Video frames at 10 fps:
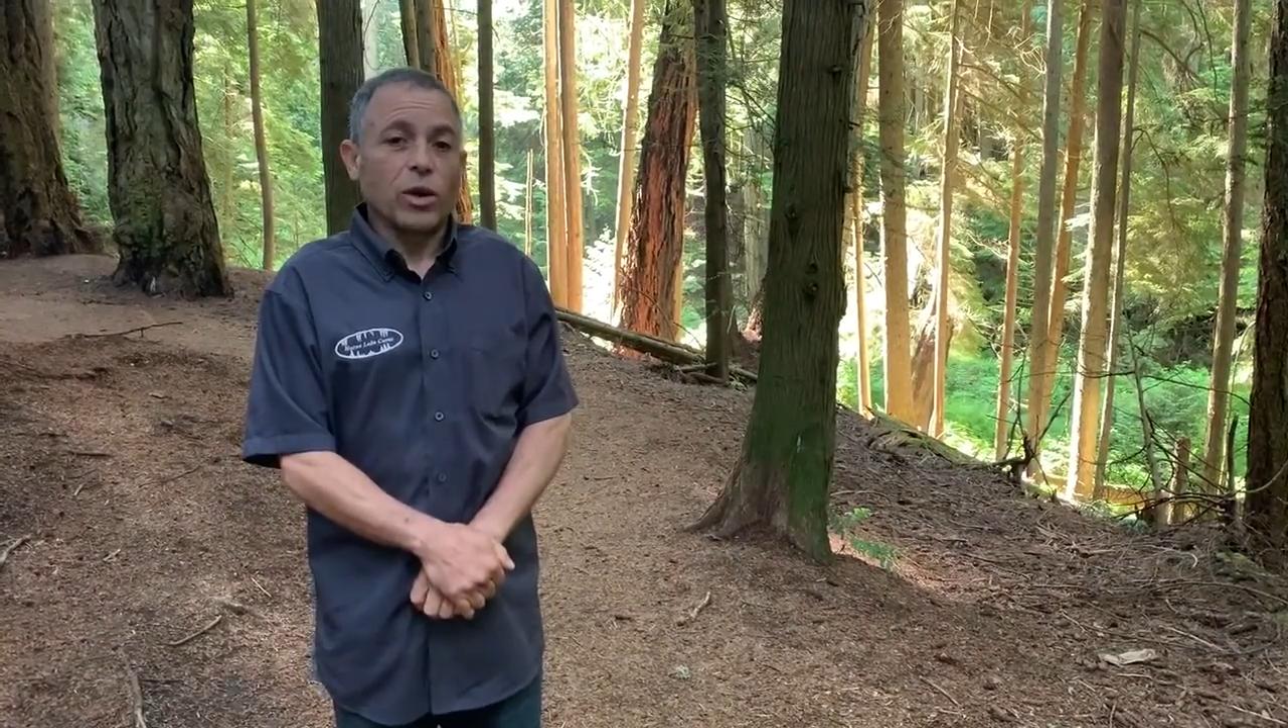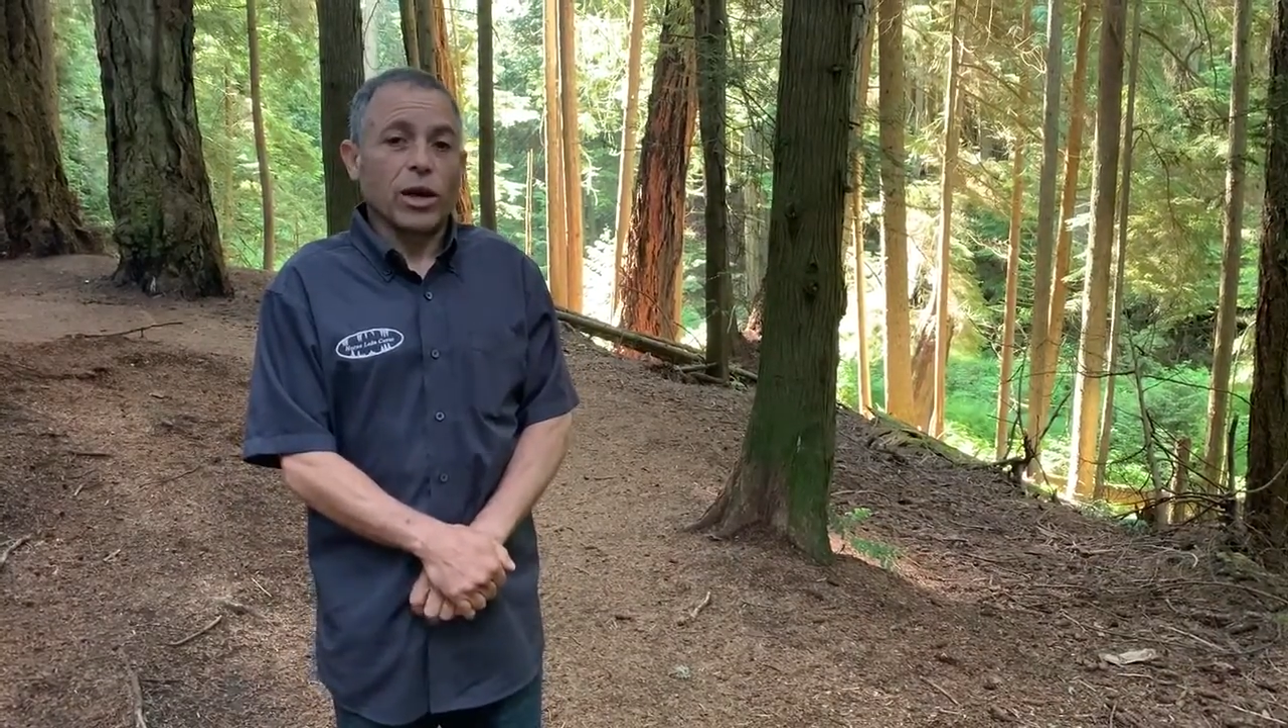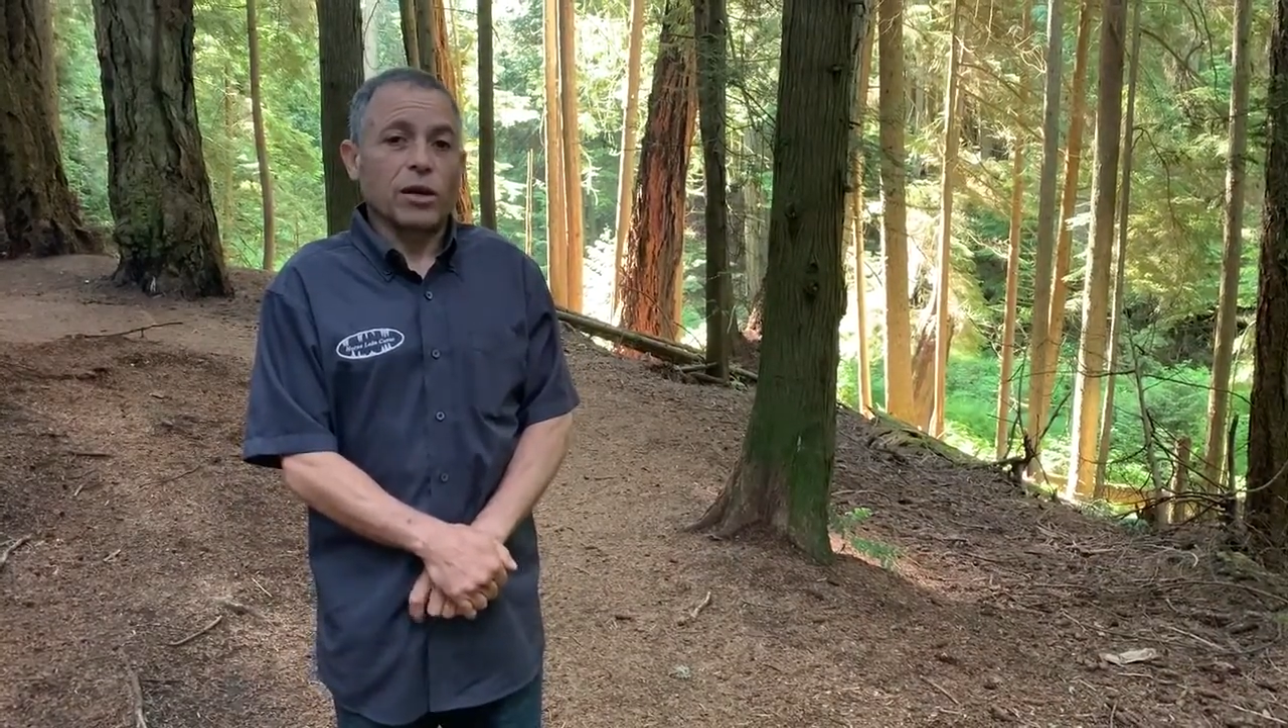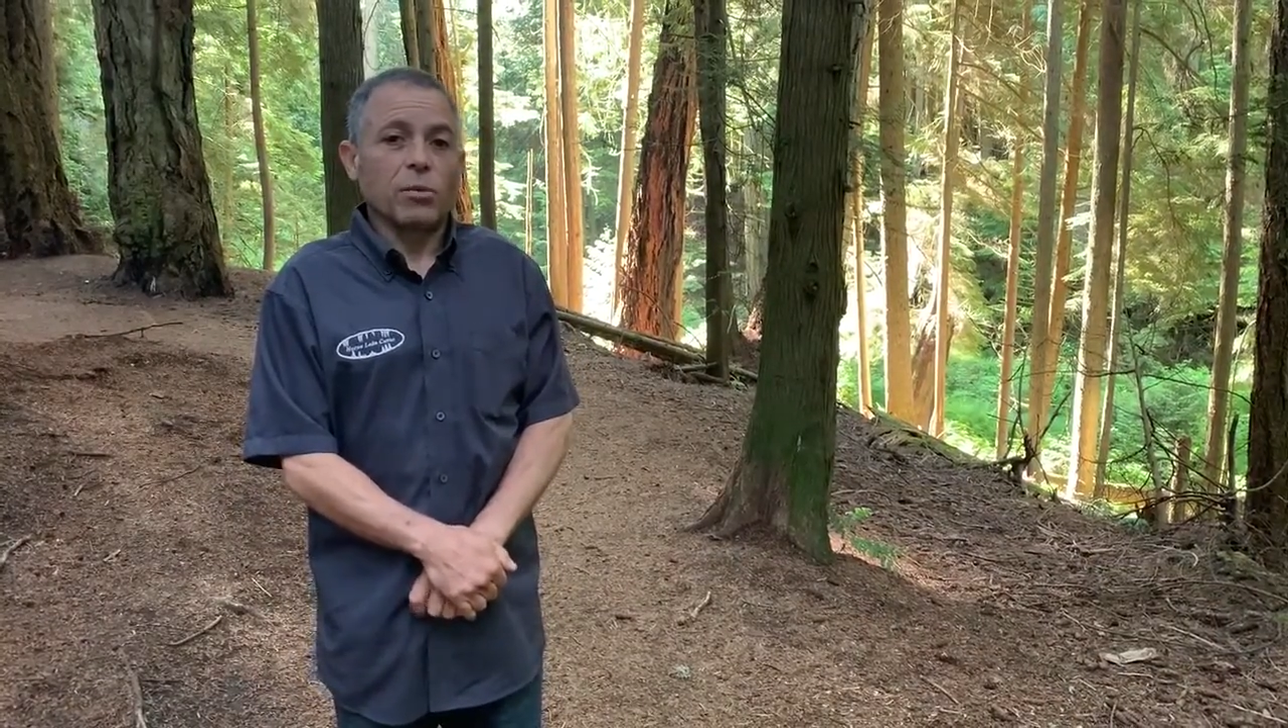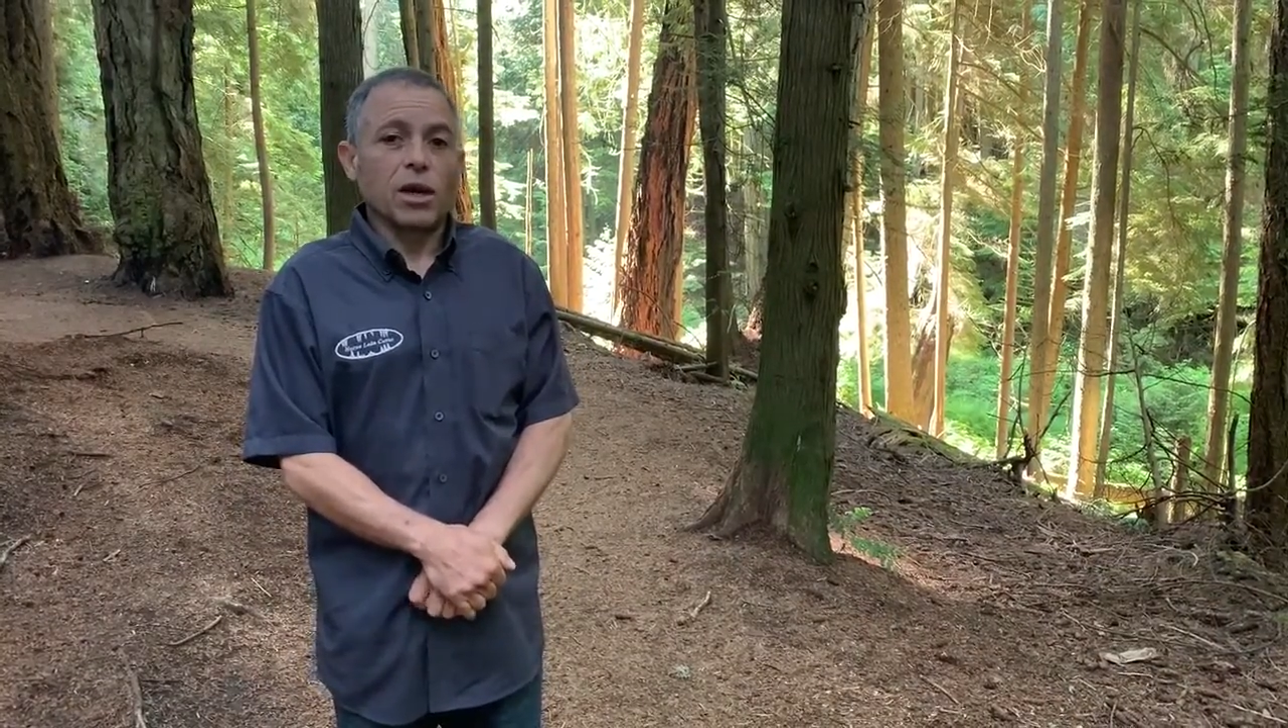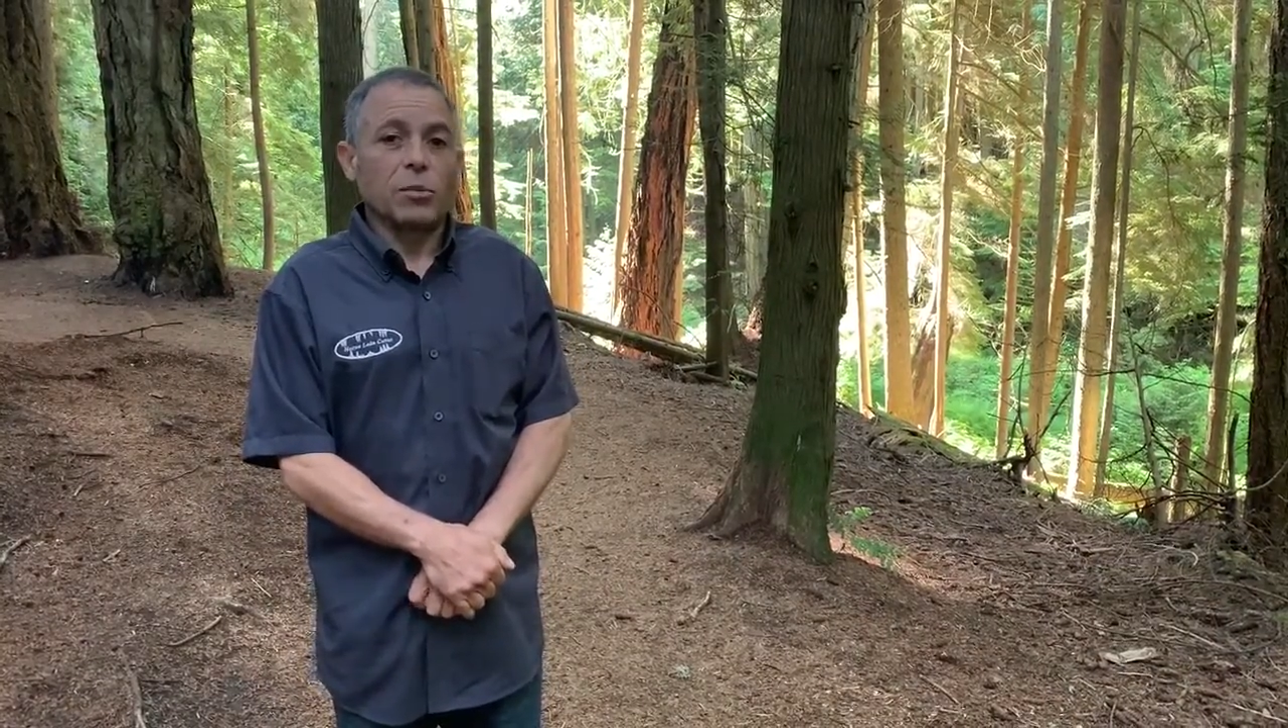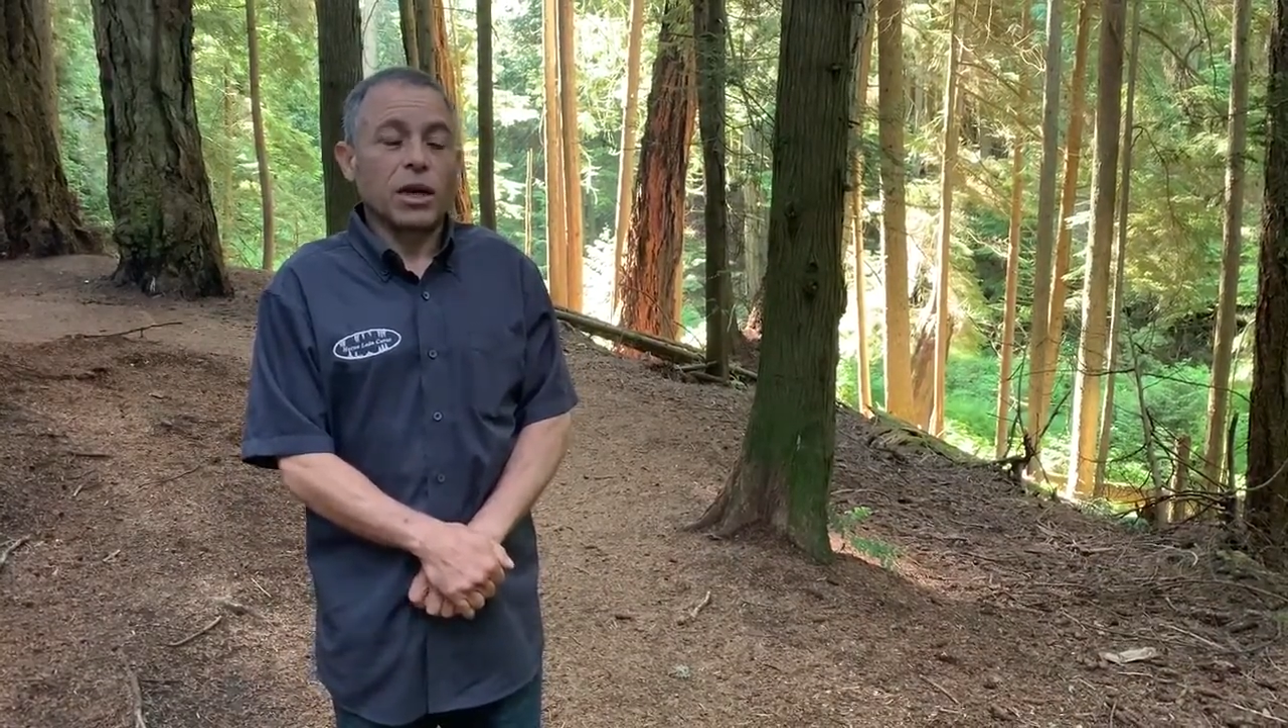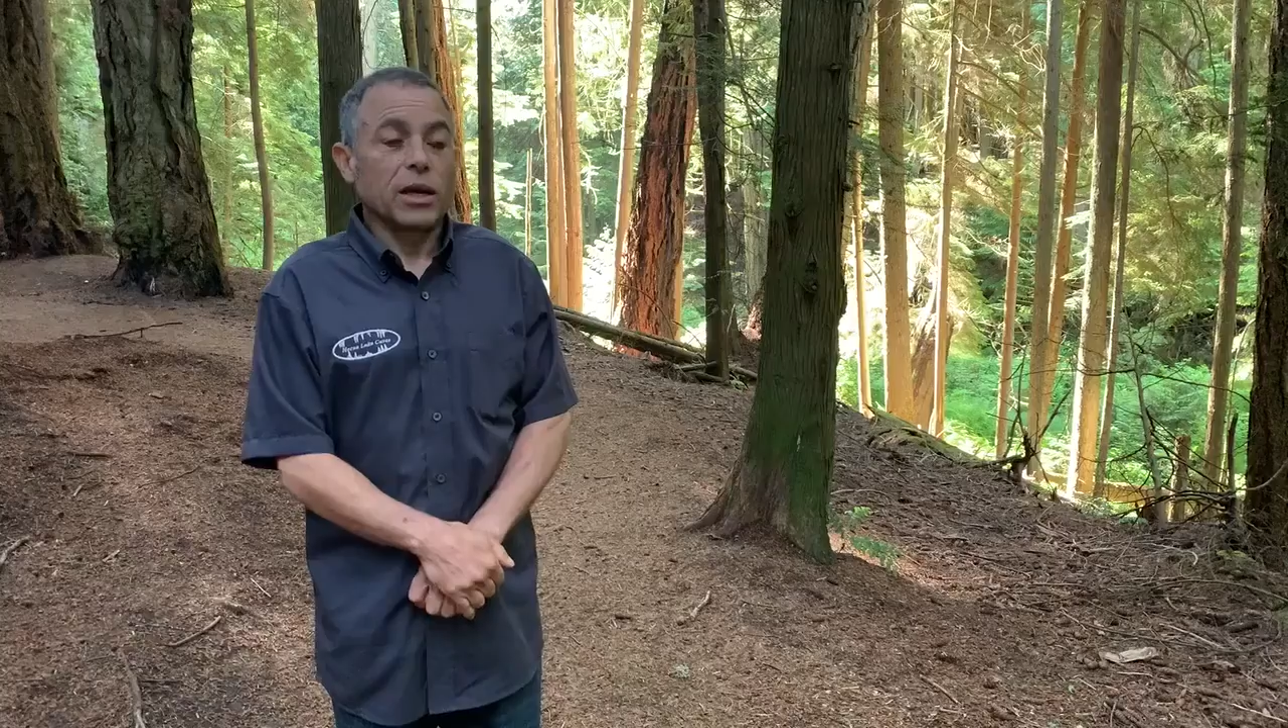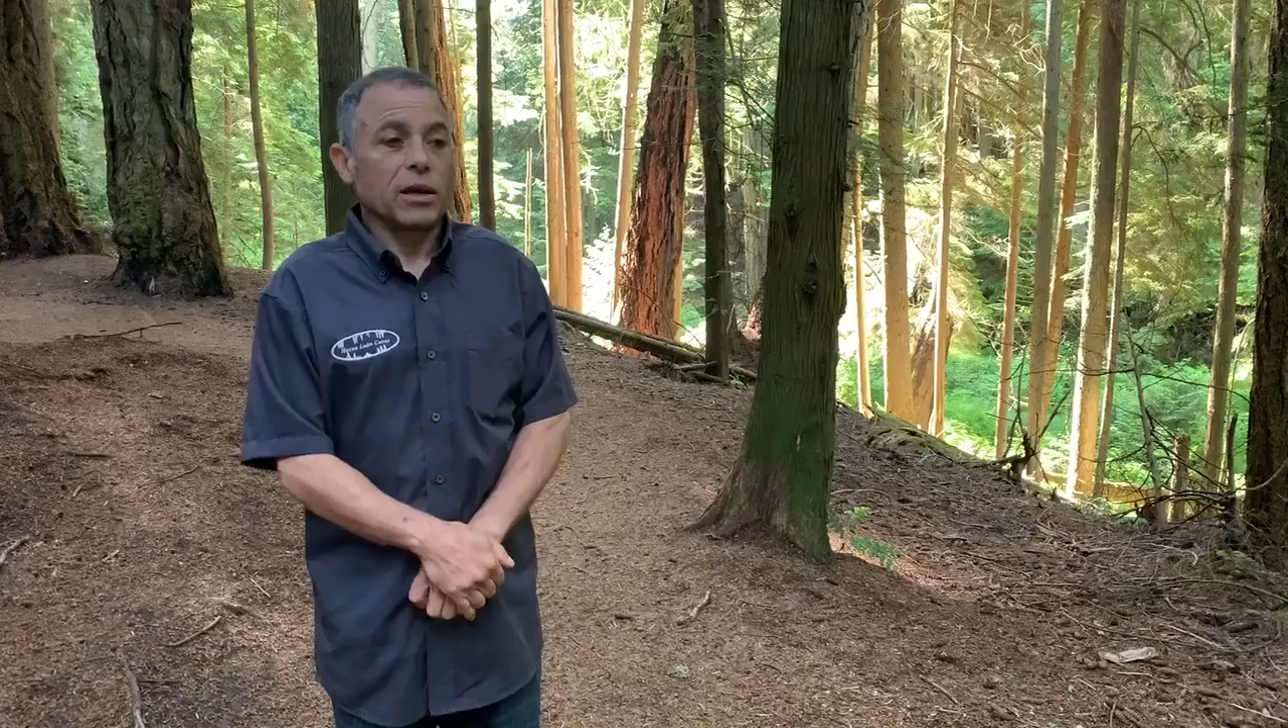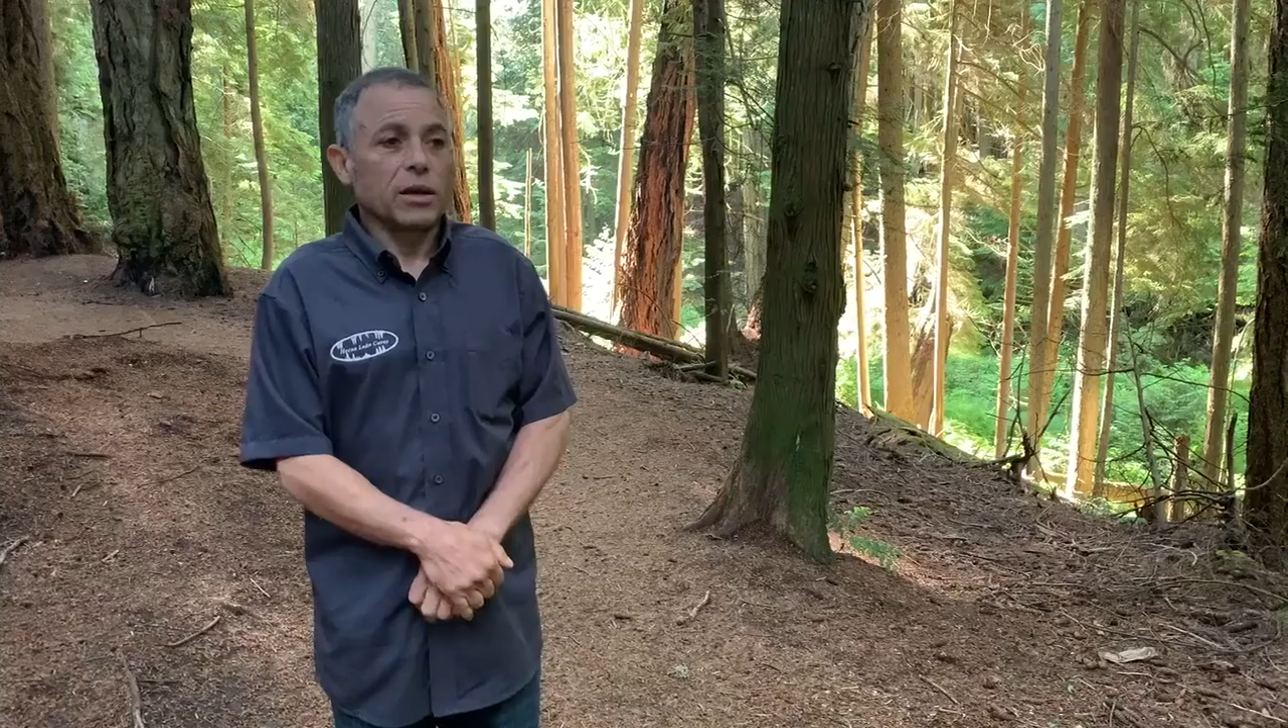income coming
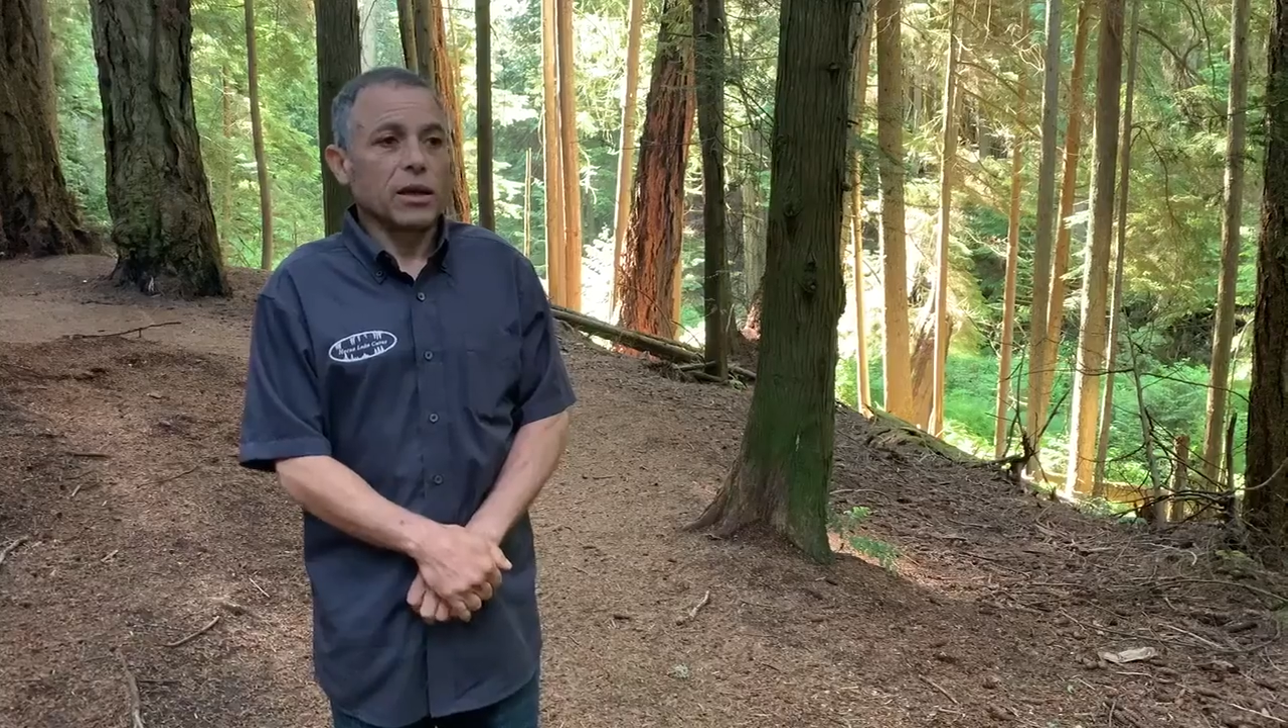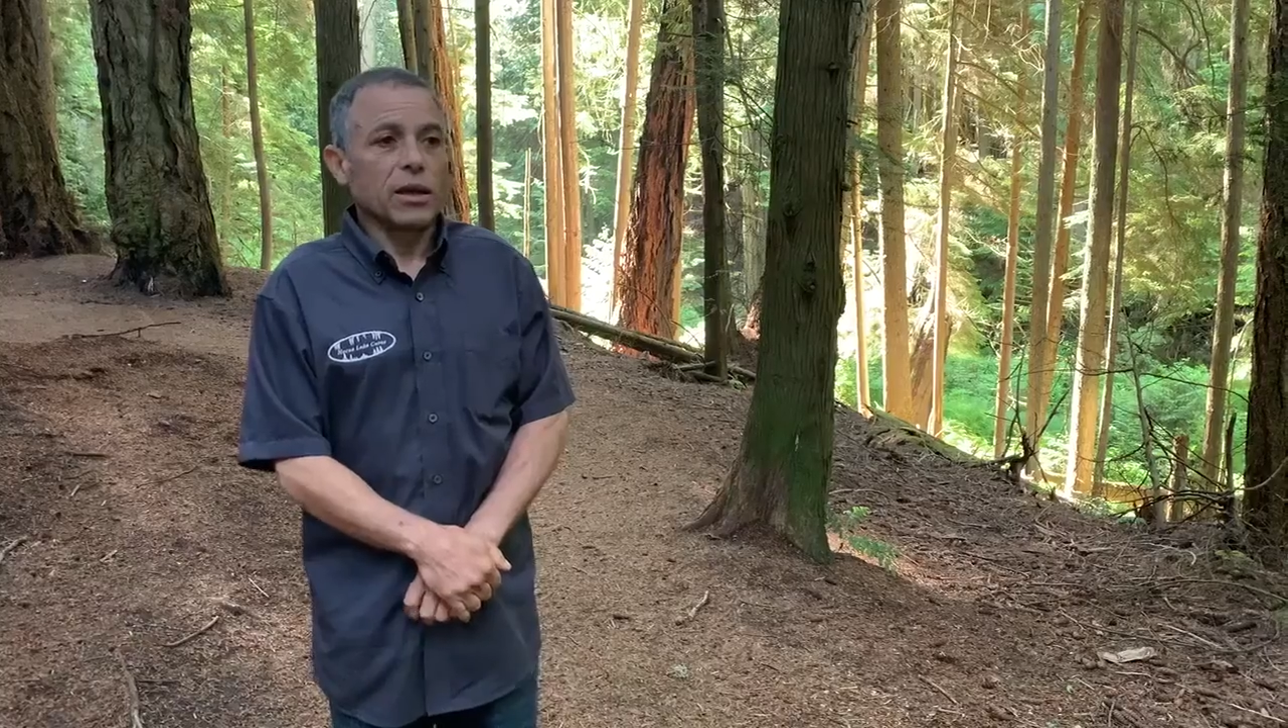in.